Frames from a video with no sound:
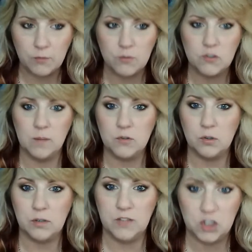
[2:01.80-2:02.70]
through some
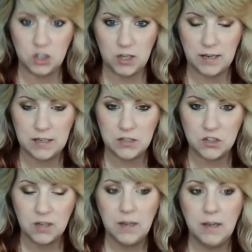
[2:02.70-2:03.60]
sort of a
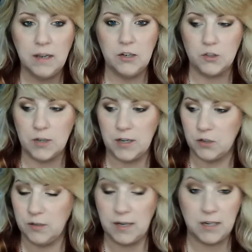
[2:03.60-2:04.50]
change, you're trying to
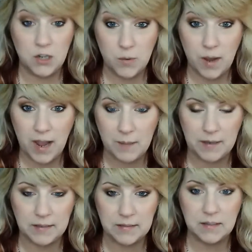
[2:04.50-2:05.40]
create new
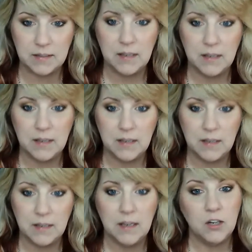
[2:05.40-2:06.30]
habits,
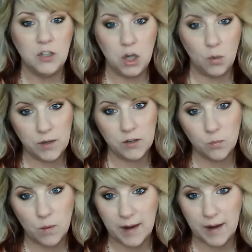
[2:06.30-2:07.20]

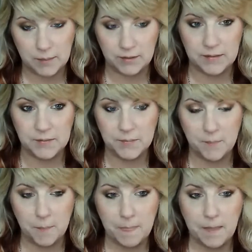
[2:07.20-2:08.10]
knowing your why is
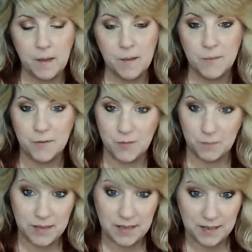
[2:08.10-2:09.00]
very important.
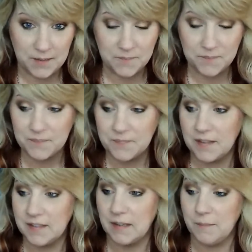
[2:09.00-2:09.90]

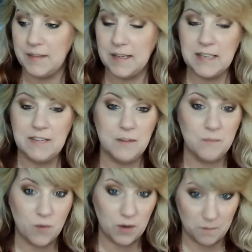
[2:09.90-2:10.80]
Something that's even
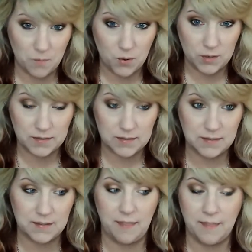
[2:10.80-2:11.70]
more important
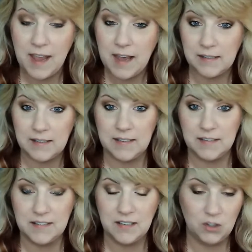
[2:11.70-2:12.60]
than that
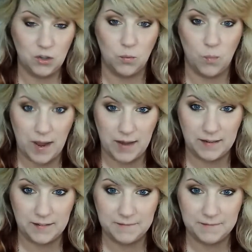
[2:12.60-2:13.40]
is your when.